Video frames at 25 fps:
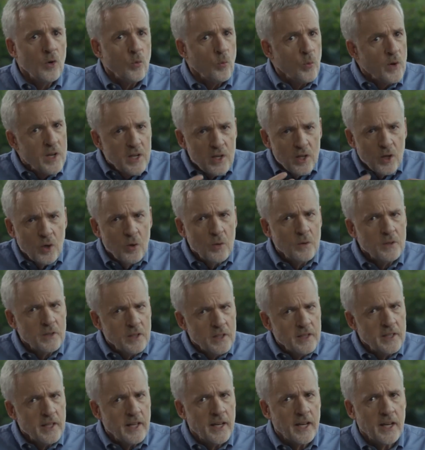We know
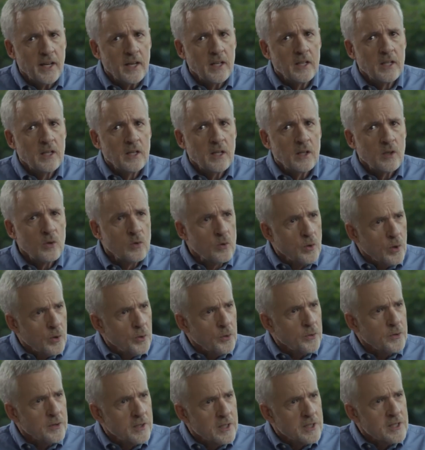today
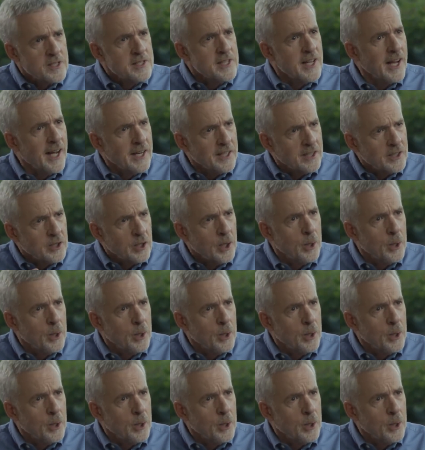growth does not